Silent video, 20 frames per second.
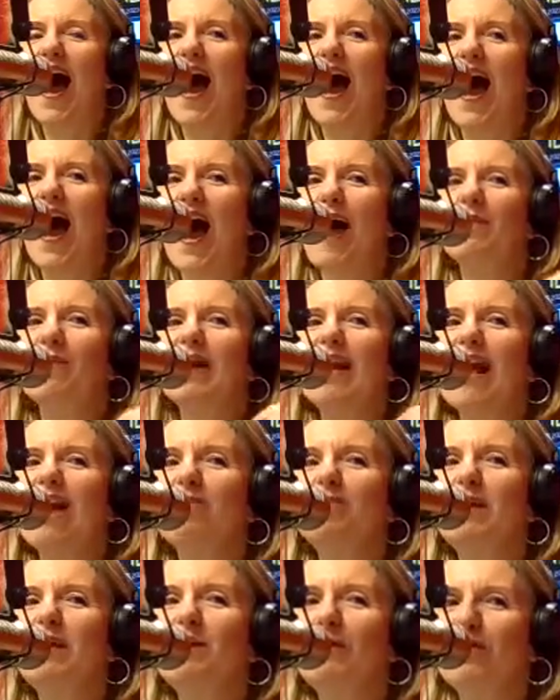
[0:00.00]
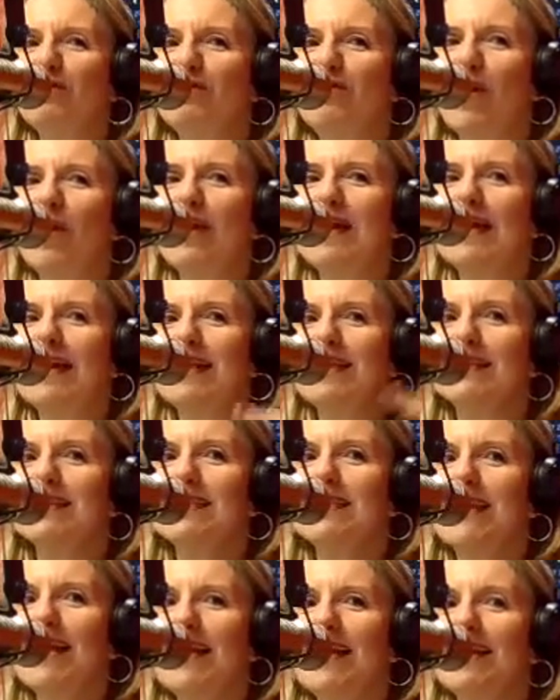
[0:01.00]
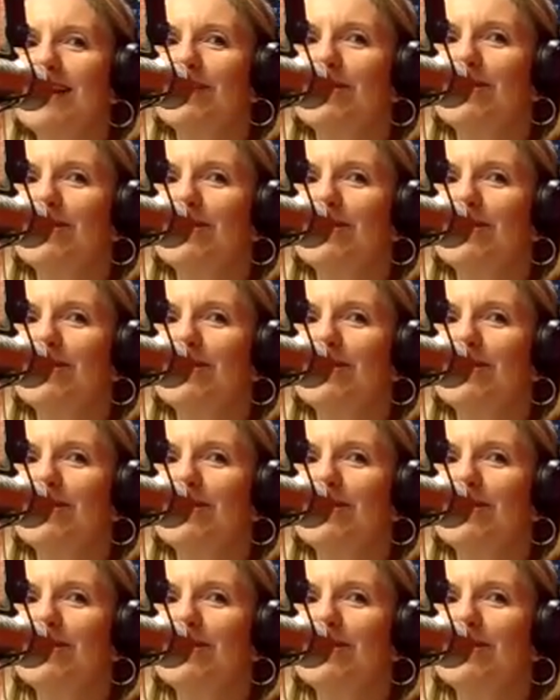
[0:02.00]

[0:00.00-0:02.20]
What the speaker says: I'm going to have people phoning in tonight?